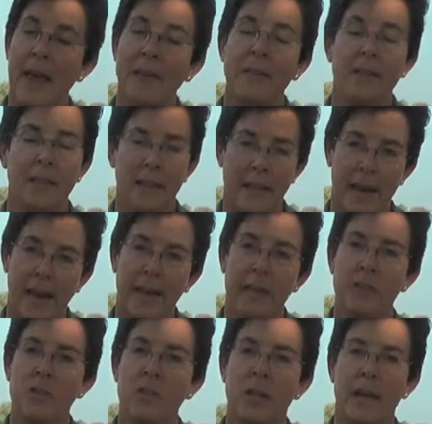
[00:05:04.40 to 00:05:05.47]
that that I
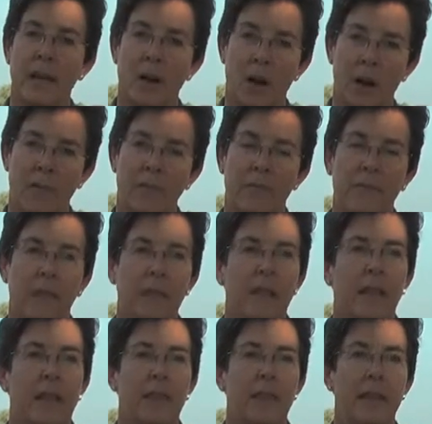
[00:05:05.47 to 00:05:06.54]
can check off,
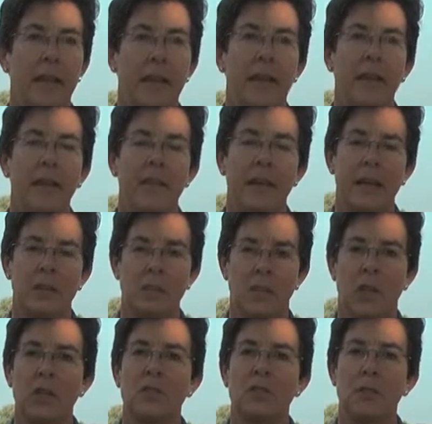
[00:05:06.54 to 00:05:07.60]
then that
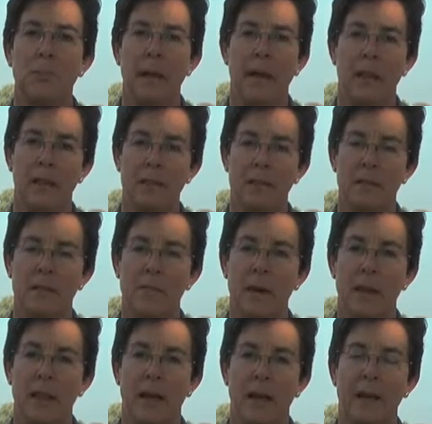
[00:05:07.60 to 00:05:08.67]
starts the balance of
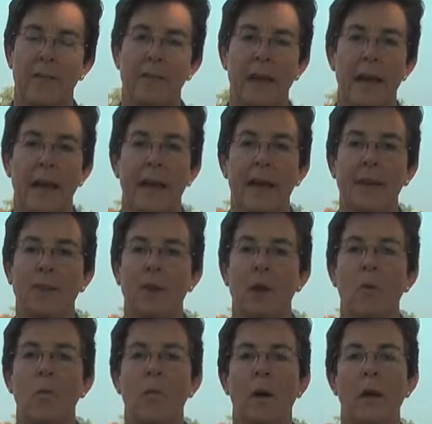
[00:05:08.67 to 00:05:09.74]
my life, and I
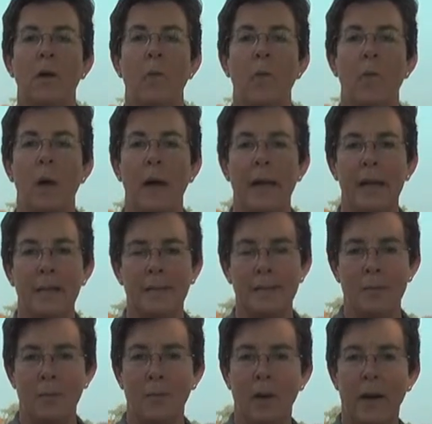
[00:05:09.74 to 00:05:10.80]
don't want to
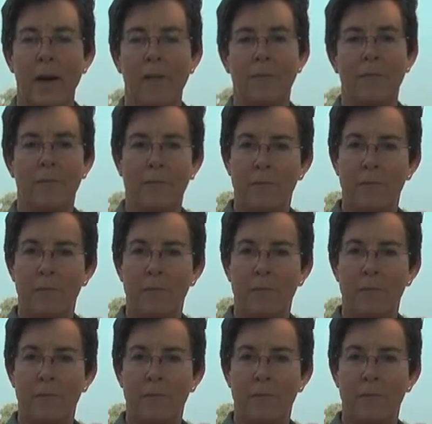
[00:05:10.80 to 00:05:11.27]
waste what I've